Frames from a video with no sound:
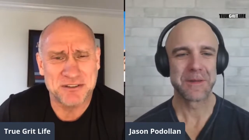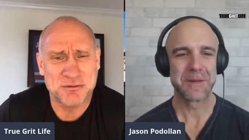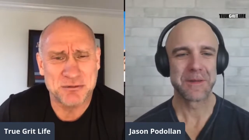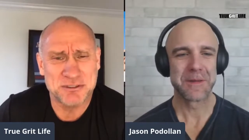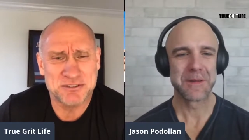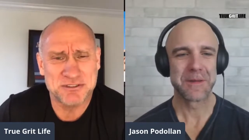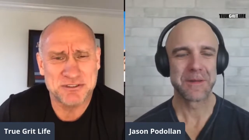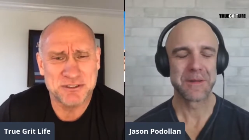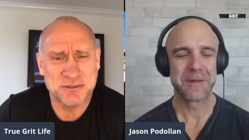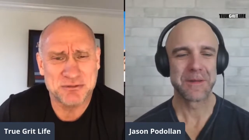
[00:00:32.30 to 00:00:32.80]
Speaker 1: too?
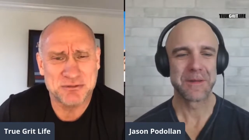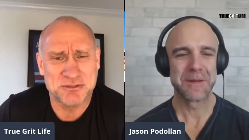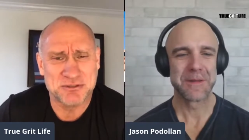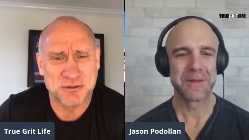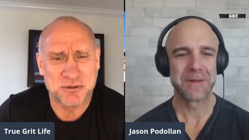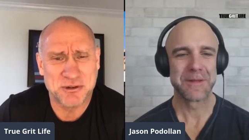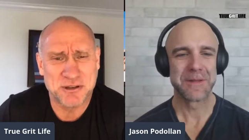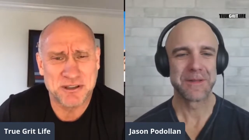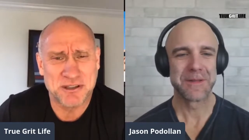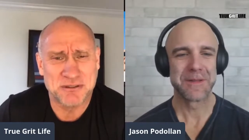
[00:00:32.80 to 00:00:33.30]
Wasn't some
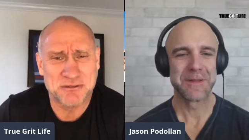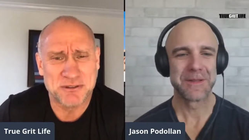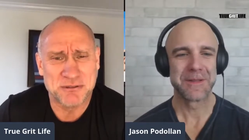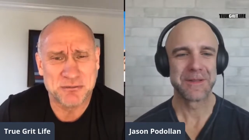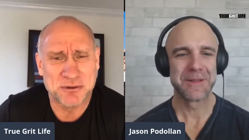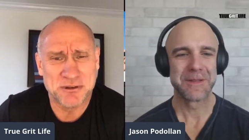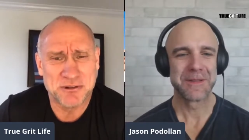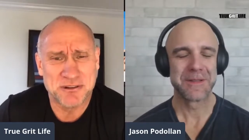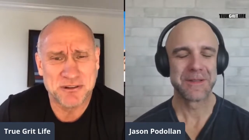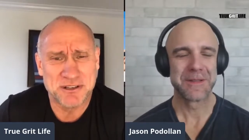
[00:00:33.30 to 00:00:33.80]
story that we
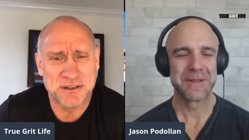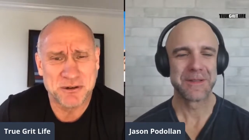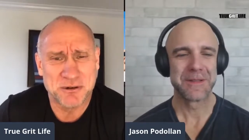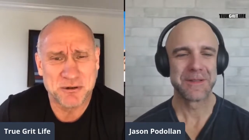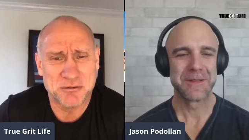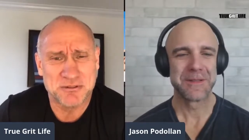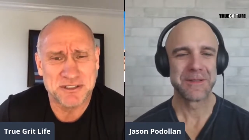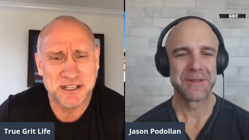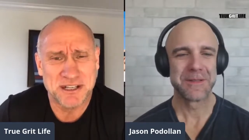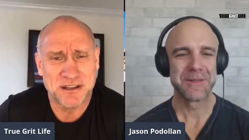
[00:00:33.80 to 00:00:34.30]
were in a
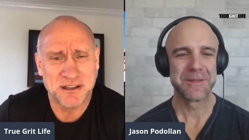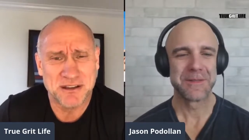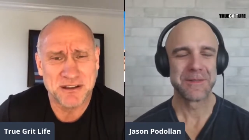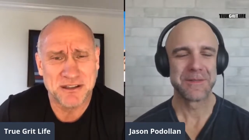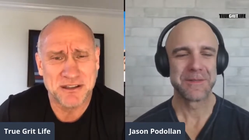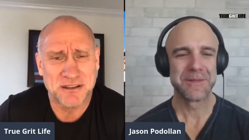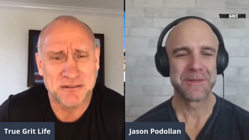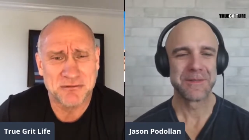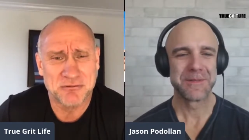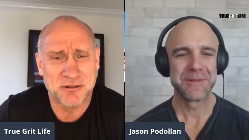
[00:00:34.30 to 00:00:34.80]
hotel,
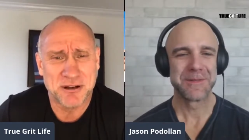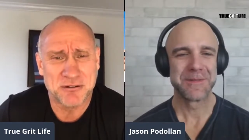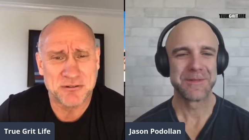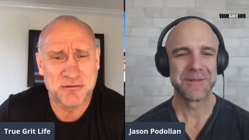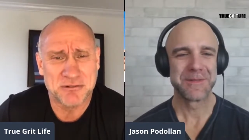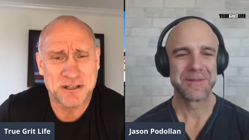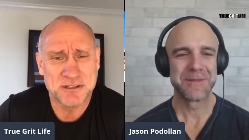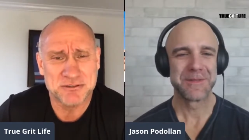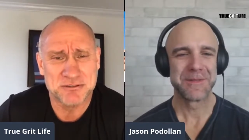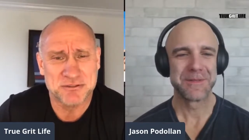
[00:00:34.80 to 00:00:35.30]
uh, Ron
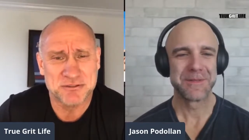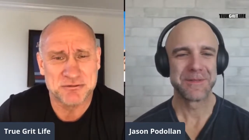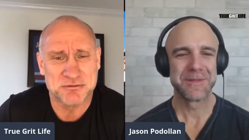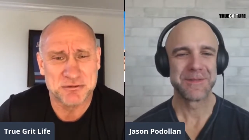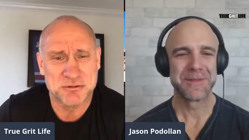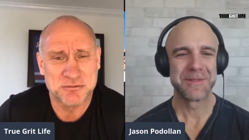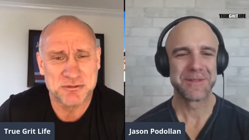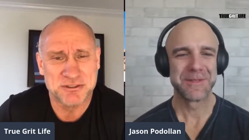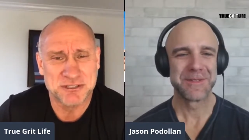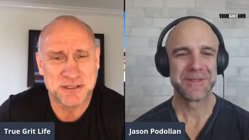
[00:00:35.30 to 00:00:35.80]
Greschner's
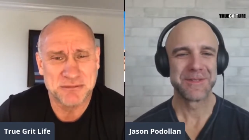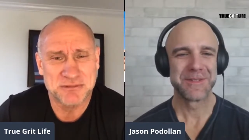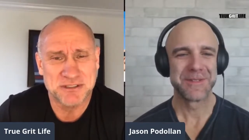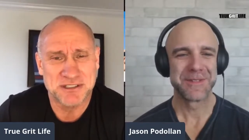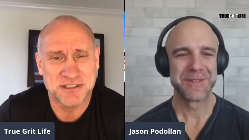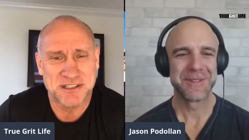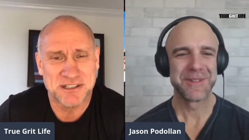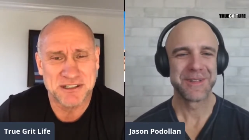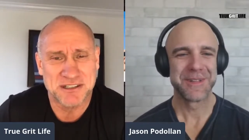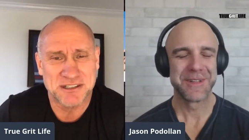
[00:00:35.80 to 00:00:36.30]
room or something,
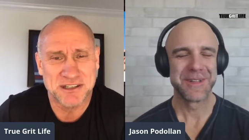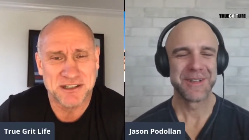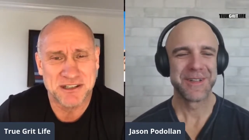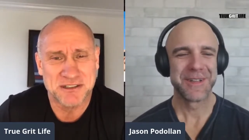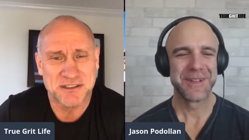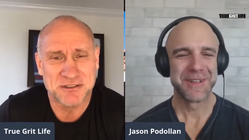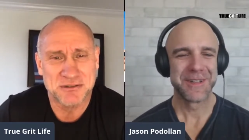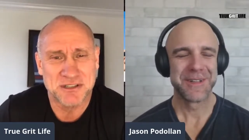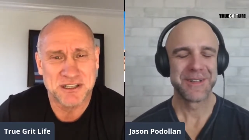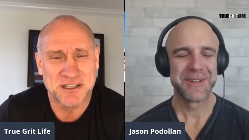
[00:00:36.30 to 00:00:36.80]
and uh,
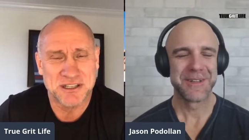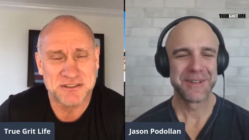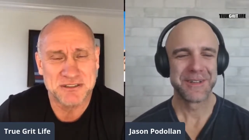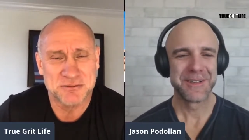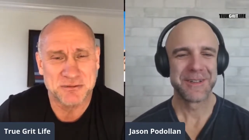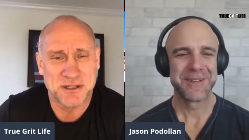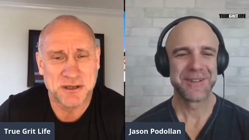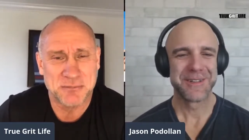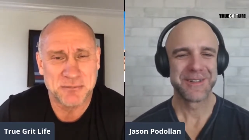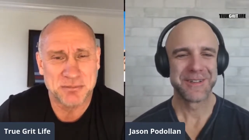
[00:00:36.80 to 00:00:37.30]
you kids
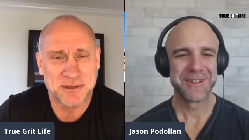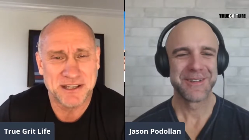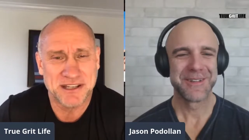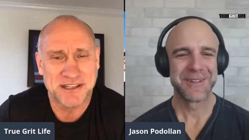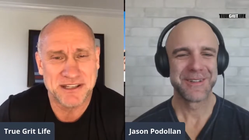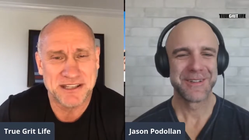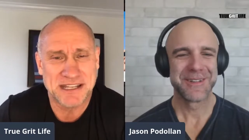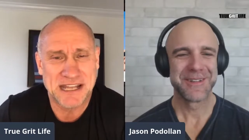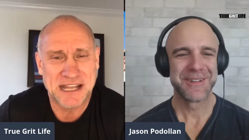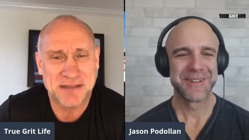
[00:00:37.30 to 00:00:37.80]
were there playing
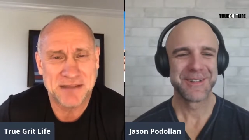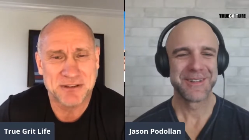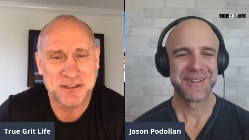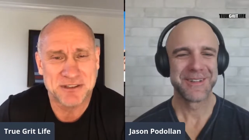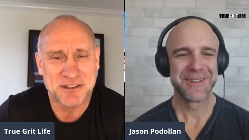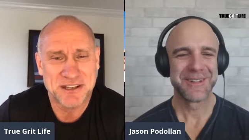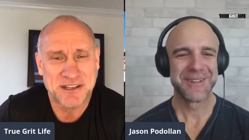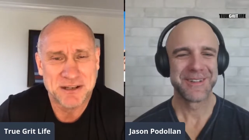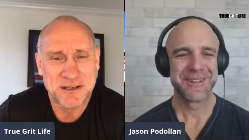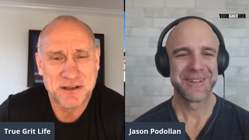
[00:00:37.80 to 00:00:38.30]
the game, and
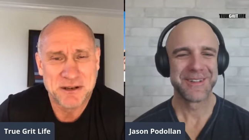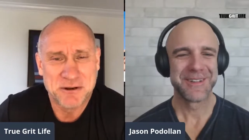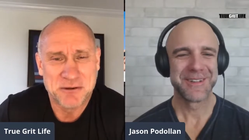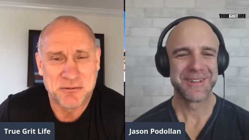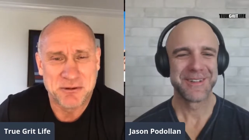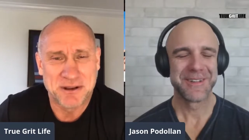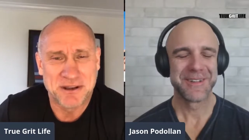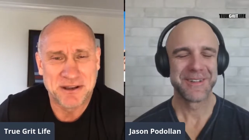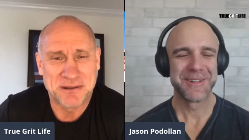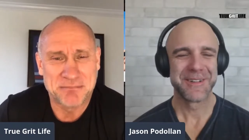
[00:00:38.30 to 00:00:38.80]

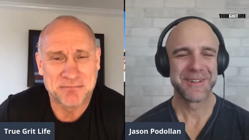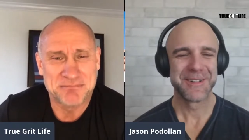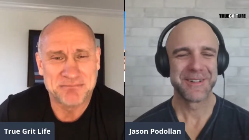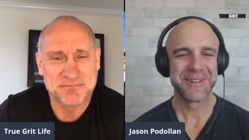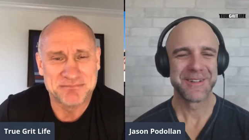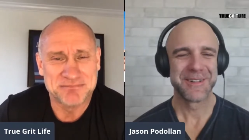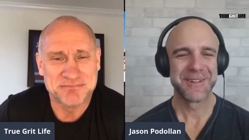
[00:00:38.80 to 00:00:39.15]
we ended up